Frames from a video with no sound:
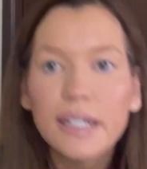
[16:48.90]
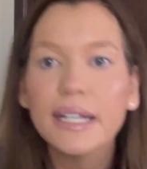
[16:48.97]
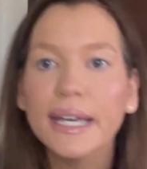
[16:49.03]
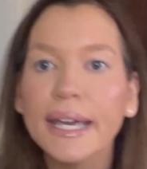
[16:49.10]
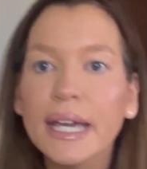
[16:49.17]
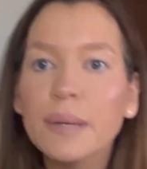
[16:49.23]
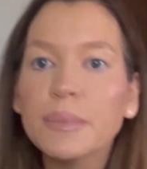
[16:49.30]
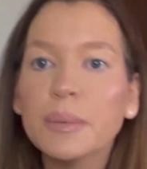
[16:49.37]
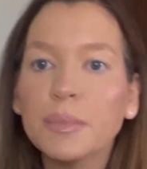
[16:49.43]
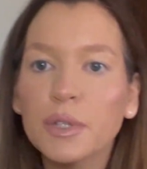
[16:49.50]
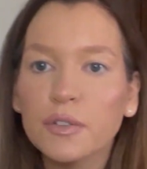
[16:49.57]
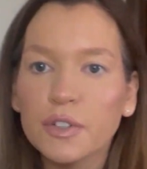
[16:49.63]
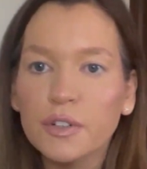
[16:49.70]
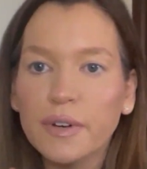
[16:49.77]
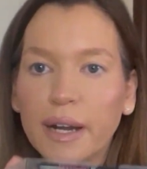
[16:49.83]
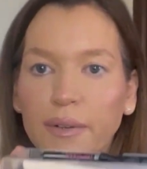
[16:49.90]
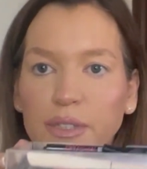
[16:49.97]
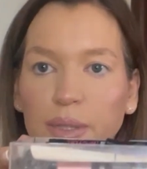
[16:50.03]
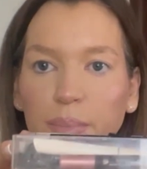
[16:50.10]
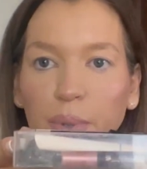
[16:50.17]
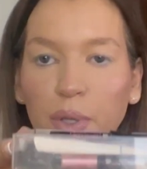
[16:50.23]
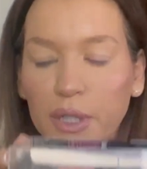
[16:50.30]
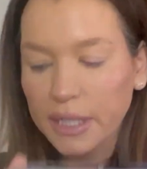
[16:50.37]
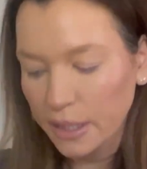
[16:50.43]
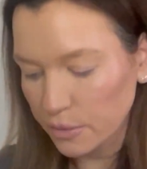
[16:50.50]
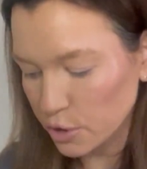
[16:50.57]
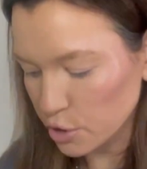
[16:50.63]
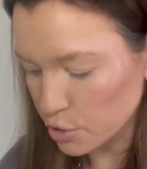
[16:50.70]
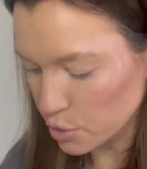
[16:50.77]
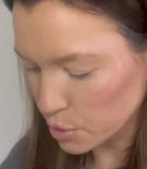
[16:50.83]
hear me moving around because I'm pulling out the
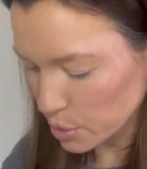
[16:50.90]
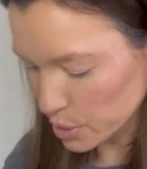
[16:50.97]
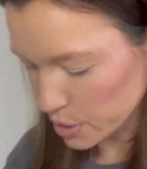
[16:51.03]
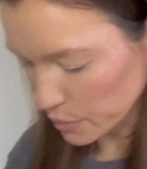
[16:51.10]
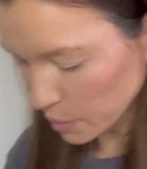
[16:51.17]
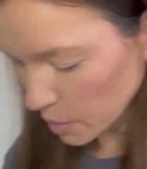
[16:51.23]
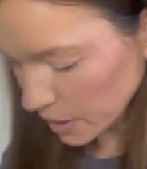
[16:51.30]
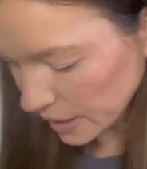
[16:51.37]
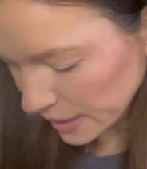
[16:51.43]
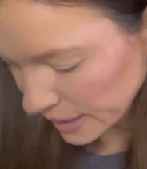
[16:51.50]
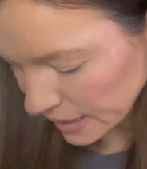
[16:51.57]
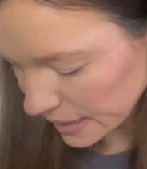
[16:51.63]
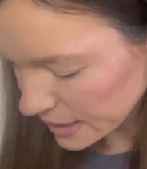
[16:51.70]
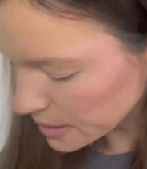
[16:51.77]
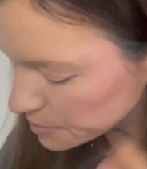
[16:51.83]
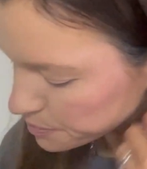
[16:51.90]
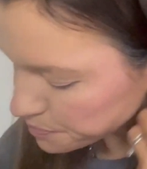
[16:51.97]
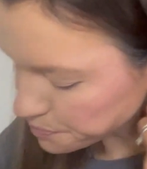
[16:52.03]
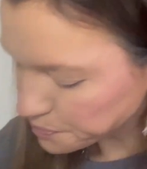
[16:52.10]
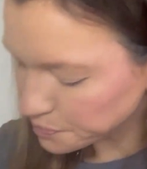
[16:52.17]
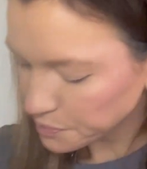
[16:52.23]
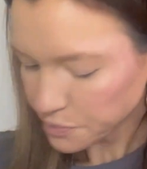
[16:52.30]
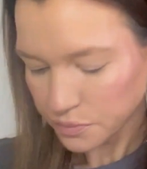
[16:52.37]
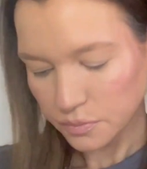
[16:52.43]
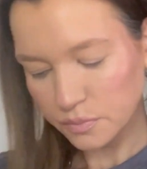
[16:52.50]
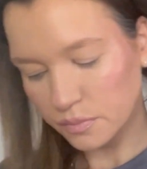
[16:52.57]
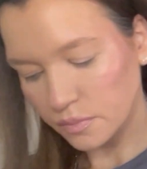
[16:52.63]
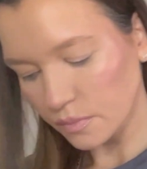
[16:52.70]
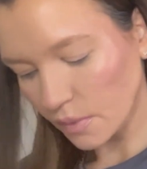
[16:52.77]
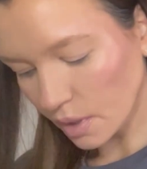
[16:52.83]
drawers of what I need.
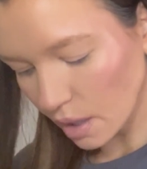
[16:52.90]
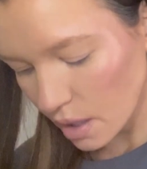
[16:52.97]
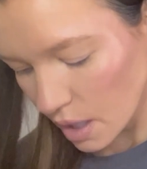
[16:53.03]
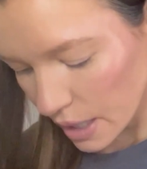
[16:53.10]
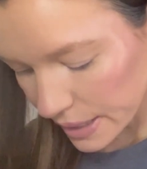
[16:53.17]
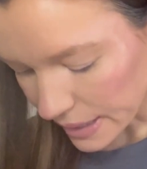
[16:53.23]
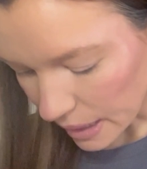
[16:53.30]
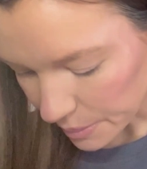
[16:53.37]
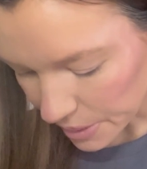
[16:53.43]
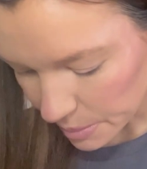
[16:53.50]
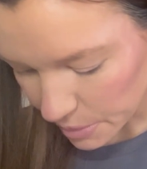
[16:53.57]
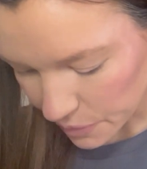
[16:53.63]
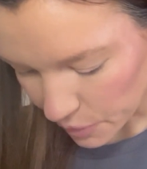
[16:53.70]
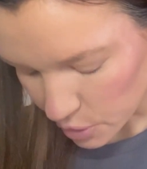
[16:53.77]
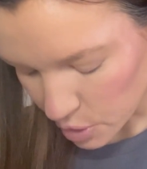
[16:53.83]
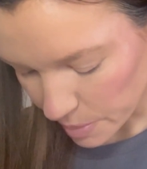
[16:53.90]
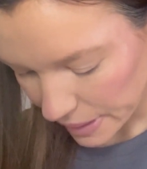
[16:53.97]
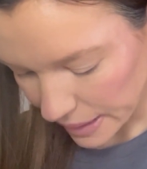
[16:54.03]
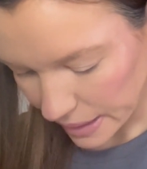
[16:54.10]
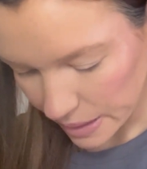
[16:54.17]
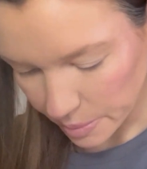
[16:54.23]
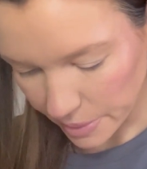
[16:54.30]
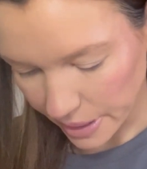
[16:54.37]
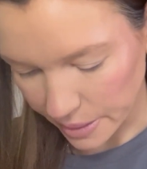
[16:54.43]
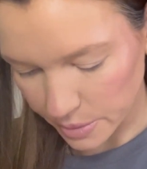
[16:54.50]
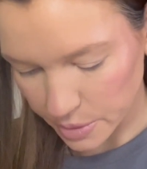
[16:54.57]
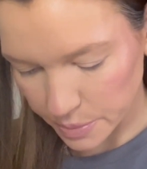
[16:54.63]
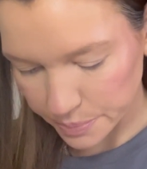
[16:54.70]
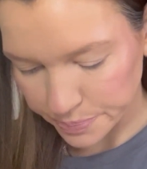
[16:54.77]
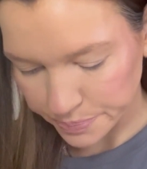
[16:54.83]
Now I'm going to move on to my
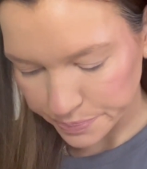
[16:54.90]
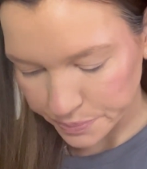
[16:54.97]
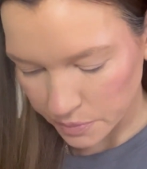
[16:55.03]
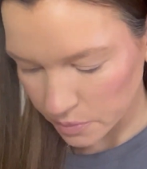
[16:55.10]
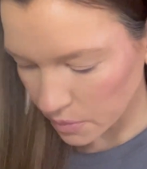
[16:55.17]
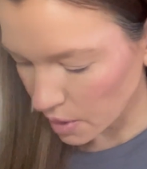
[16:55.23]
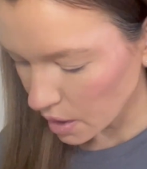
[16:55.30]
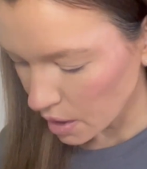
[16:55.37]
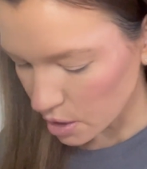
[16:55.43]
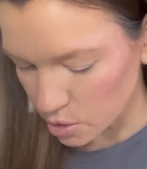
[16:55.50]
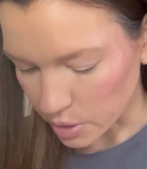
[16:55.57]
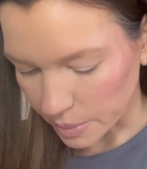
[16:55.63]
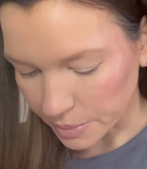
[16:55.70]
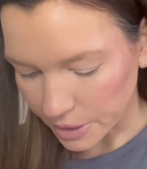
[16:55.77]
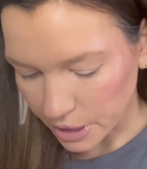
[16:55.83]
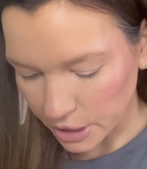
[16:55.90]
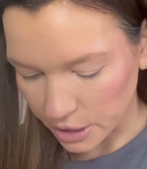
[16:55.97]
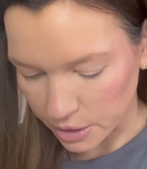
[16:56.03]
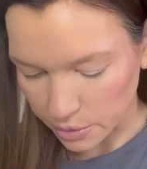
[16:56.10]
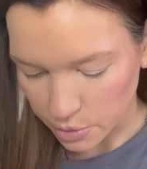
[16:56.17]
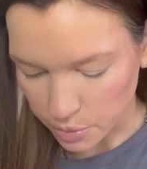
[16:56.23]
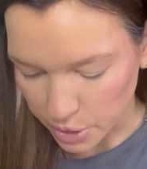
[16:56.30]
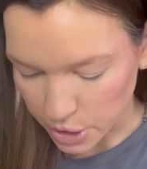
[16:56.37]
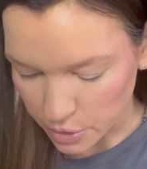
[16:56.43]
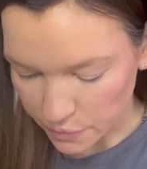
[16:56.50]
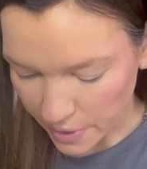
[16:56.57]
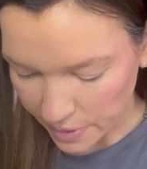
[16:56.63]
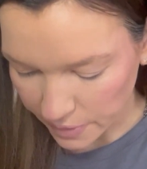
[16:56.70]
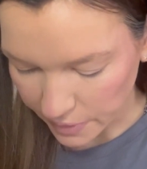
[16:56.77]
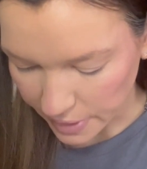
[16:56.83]
eyebrows. So I'm going to use, which is
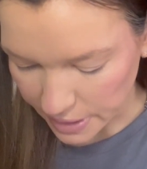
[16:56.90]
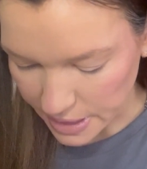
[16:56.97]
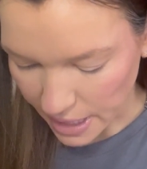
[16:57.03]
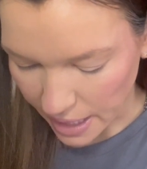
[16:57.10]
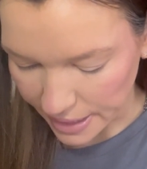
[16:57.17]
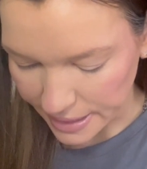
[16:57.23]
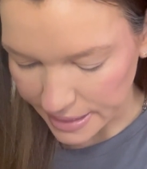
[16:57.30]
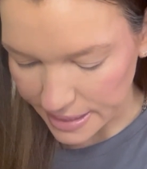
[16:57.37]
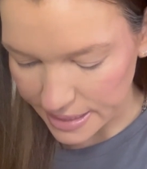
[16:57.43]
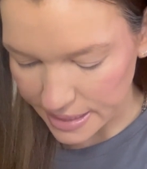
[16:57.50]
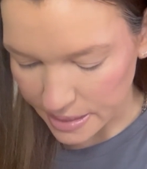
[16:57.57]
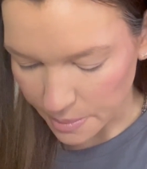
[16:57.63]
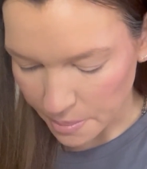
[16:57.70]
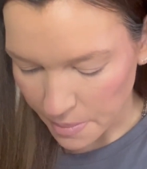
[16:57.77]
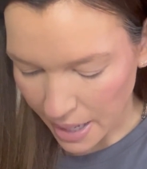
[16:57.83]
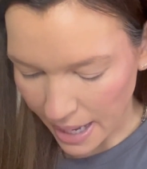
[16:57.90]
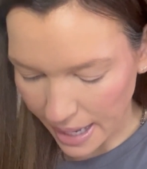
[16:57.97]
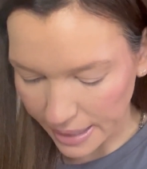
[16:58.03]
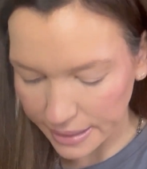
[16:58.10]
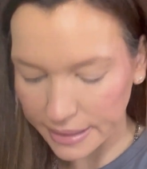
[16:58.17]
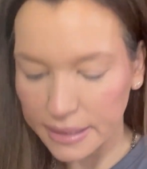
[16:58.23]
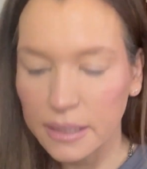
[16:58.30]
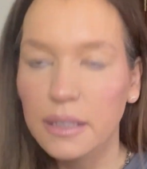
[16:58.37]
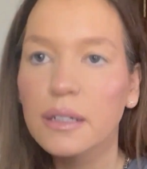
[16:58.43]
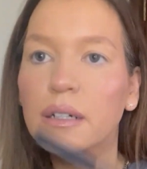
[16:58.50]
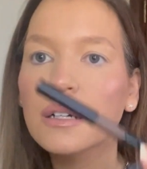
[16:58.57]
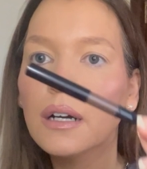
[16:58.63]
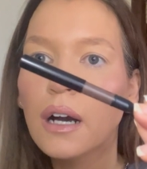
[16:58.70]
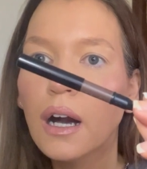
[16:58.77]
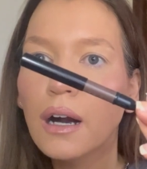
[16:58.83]
very, very tiny, this is a MAC.
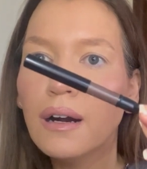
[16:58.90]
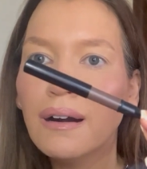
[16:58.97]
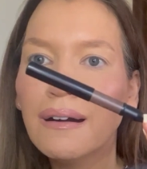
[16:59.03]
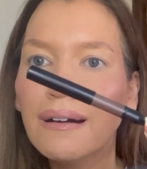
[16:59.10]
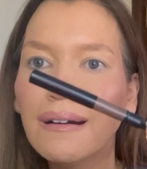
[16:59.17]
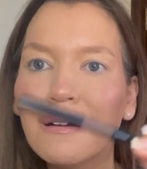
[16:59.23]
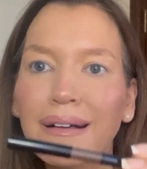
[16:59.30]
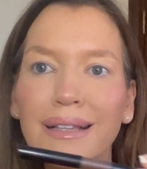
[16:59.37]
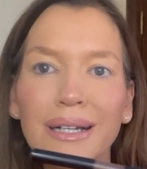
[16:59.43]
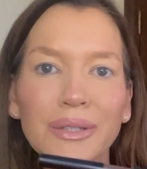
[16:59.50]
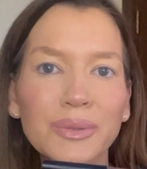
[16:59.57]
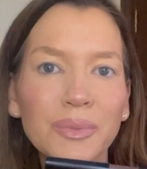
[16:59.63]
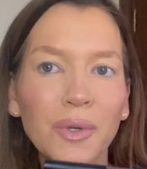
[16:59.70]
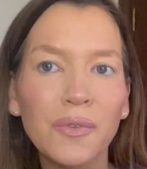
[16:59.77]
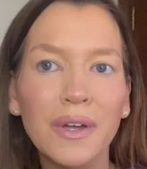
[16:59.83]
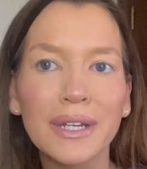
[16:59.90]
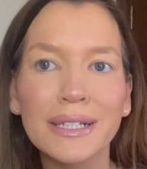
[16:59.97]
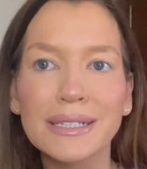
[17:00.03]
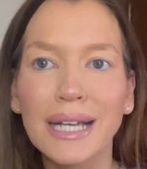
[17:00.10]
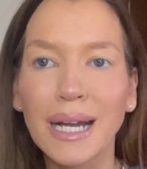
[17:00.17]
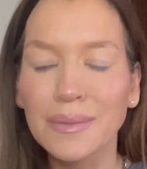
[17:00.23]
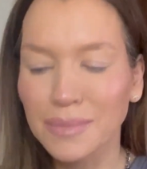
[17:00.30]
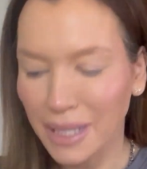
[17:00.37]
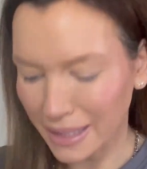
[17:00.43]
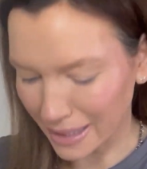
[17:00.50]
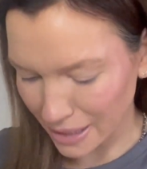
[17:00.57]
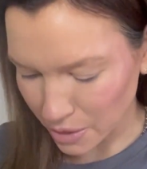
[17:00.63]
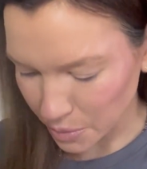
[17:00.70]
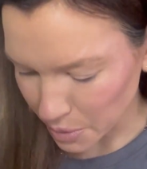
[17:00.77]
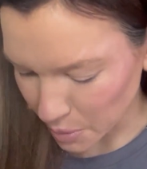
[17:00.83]
How small that is. I'm like, I
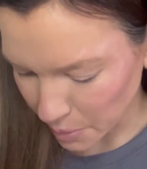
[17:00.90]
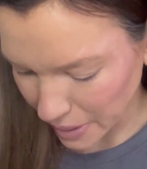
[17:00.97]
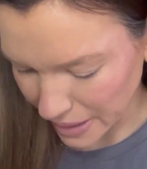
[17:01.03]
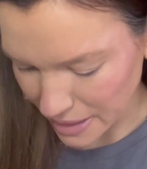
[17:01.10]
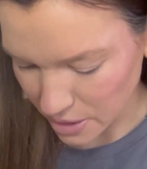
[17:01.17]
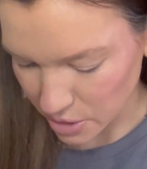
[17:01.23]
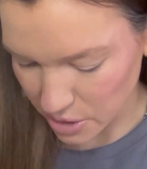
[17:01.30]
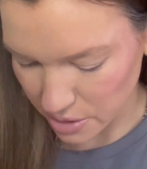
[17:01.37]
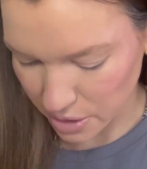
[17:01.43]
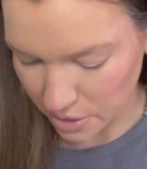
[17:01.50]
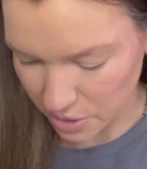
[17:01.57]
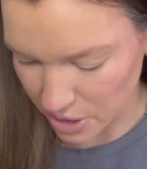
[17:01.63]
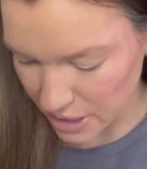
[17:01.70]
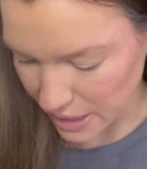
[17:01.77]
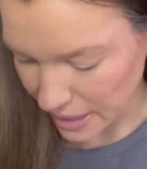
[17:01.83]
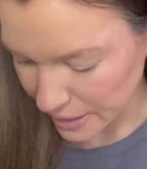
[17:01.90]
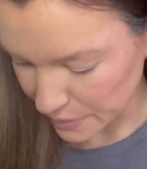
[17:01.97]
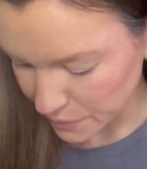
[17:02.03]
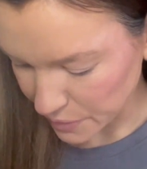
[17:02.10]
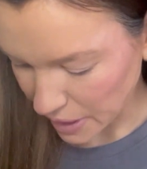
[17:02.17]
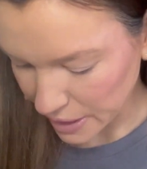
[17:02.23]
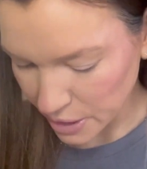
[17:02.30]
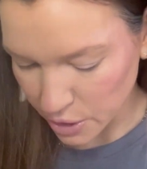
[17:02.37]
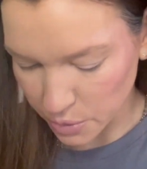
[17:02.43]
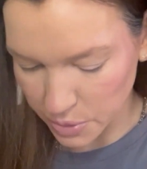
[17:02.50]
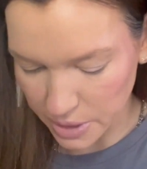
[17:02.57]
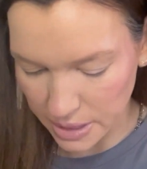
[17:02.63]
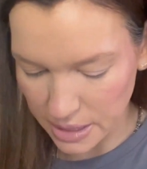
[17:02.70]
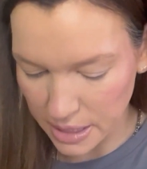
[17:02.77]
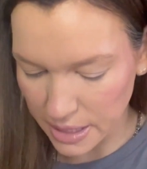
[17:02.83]
don't want to waste because you can see I use
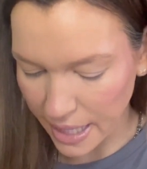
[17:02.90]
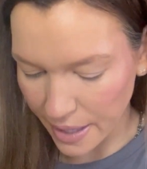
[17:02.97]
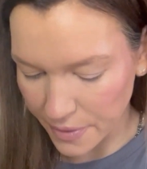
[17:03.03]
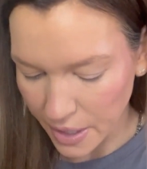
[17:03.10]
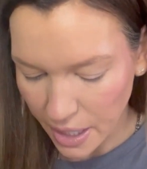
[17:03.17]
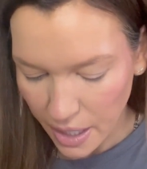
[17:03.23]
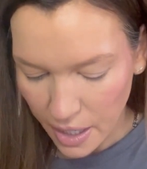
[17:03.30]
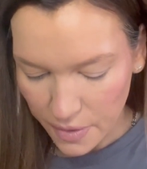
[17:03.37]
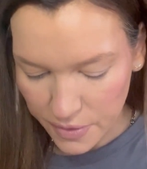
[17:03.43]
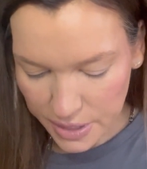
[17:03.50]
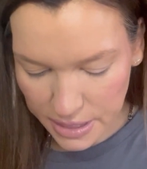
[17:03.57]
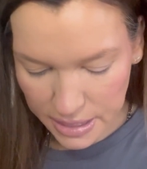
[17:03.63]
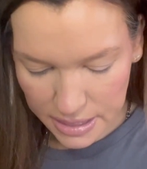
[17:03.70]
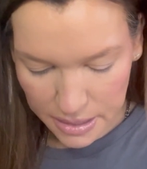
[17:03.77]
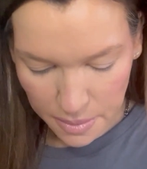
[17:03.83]
this to death. This is the